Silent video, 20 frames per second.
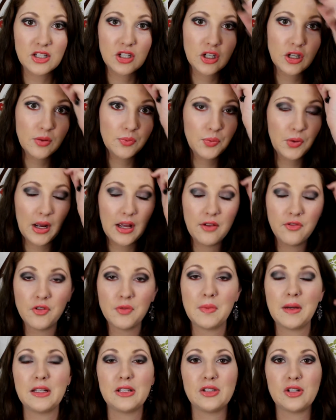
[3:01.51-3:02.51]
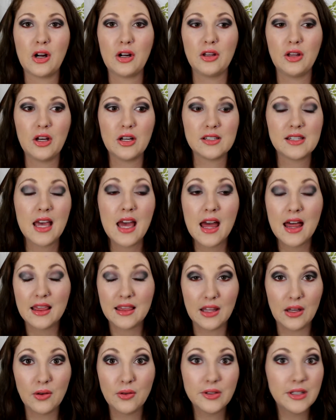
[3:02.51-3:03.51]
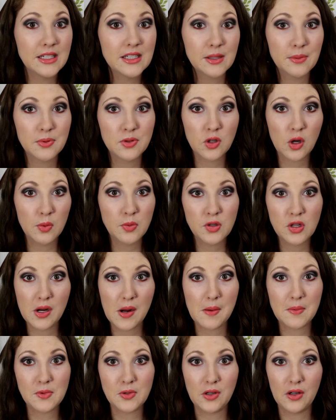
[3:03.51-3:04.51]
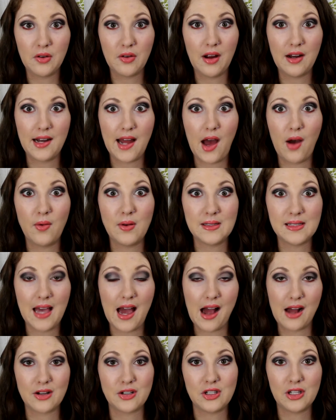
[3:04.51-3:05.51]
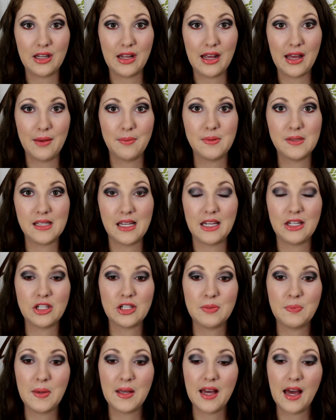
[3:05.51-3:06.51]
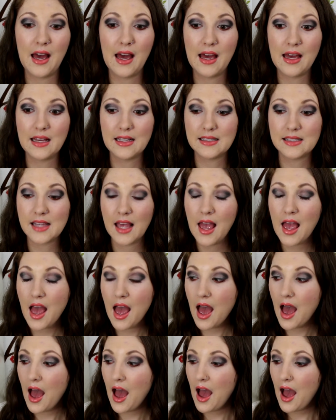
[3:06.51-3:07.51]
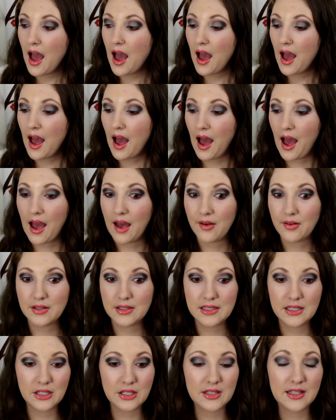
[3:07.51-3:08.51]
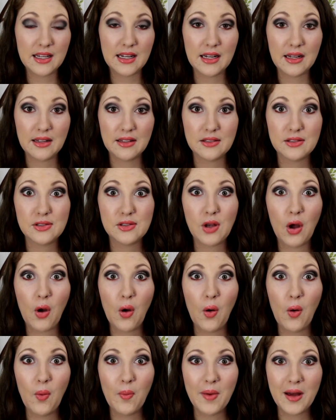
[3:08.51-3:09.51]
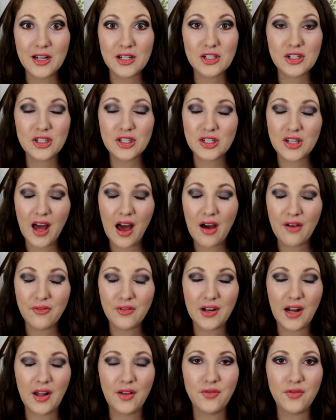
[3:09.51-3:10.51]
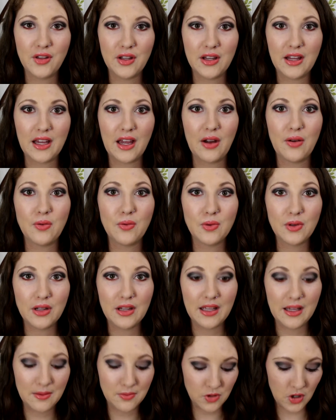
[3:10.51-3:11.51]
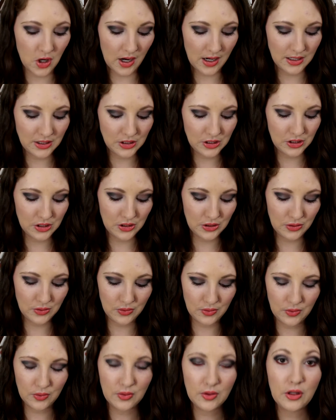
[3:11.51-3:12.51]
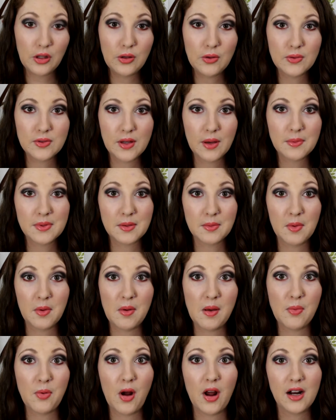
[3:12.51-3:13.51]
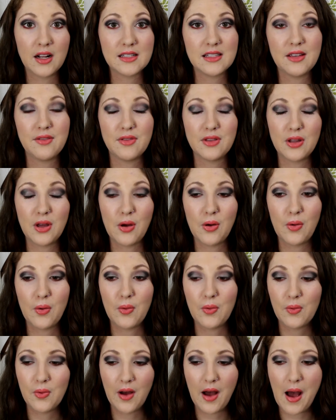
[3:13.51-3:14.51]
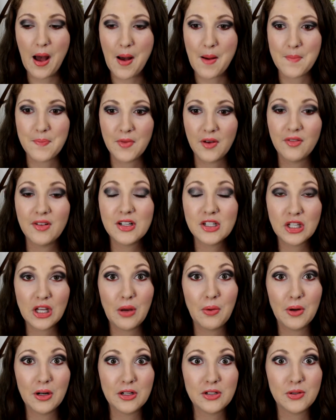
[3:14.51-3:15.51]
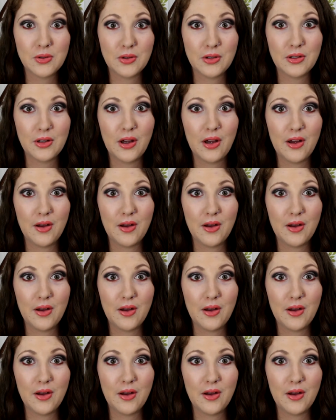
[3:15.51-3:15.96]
took a break from my Starlooks. The only subscription I'm doing right now is actually Ipsy, just because I was just getting so much stuff, and I feel like I really am trying to use up some of my products, even though um, eventually I want to do a,